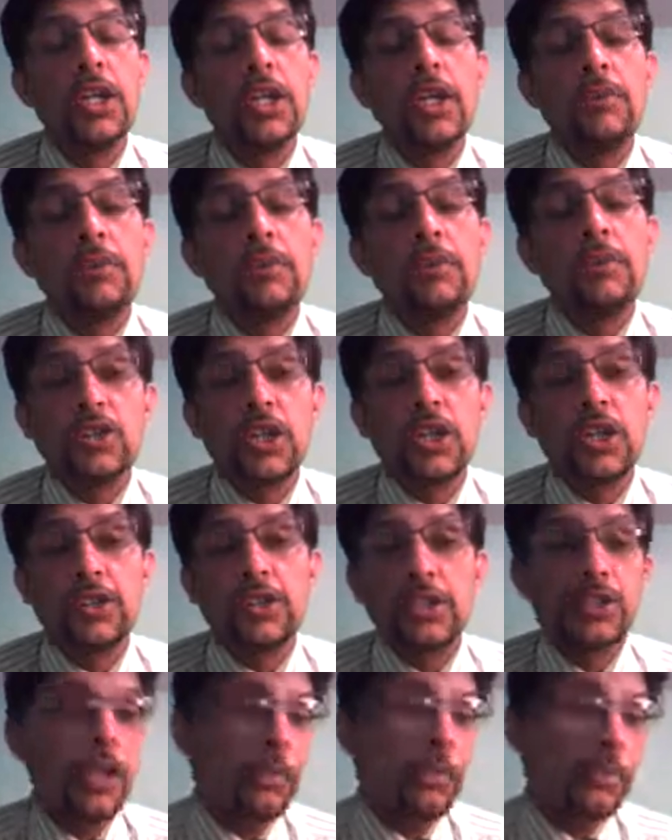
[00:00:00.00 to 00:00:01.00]
which, as
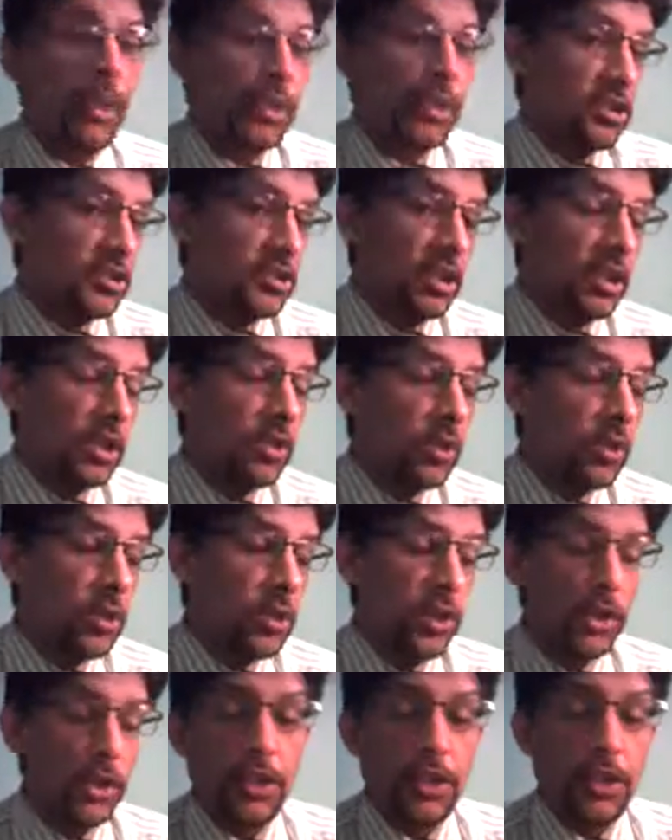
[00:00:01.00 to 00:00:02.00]
I said, Pakistan are
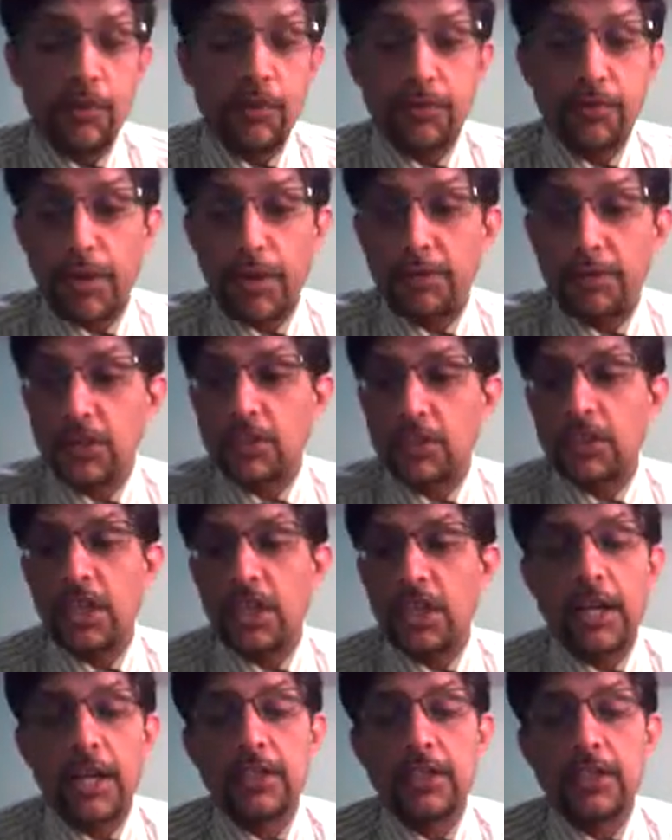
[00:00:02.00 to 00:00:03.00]
looking clear favourites
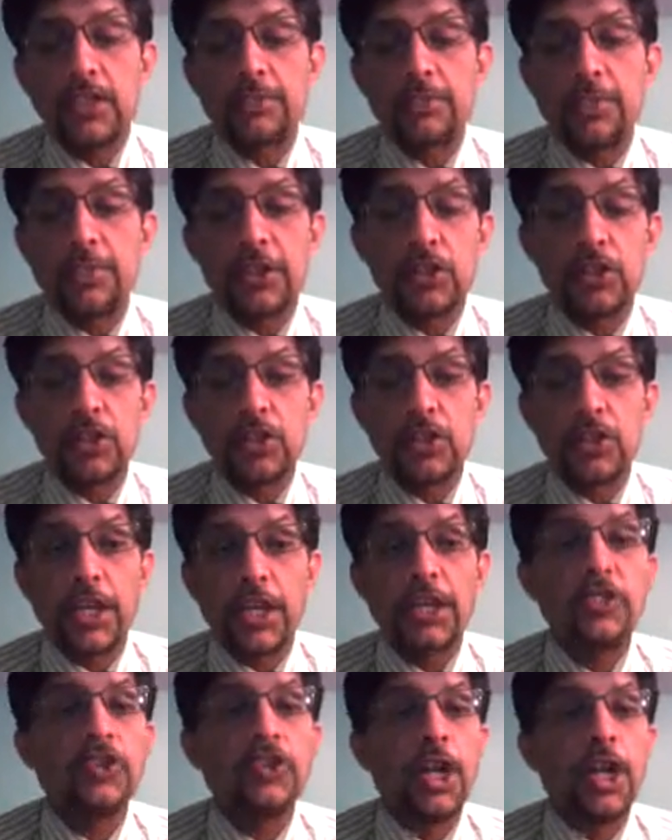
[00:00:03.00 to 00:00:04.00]
at this particular
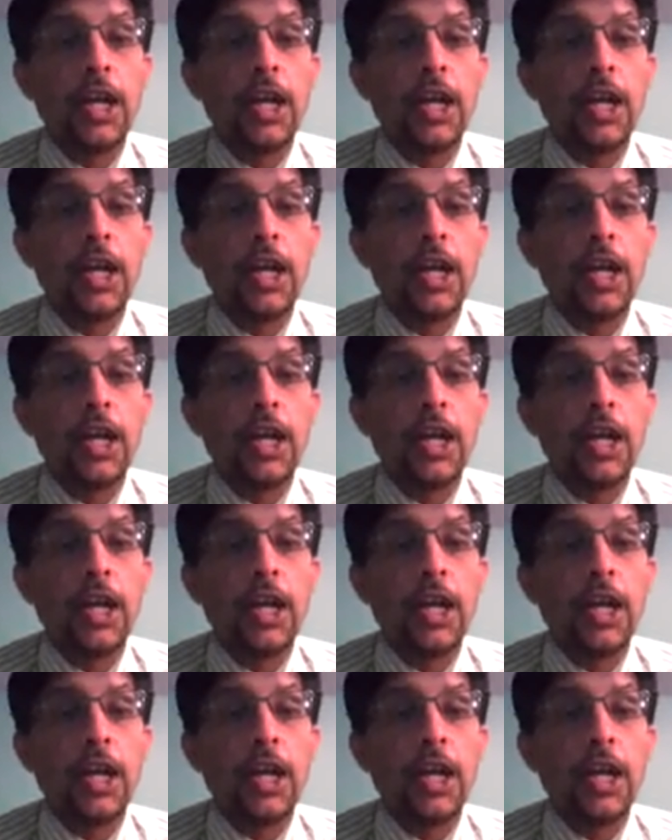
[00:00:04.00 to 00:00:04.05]
stage,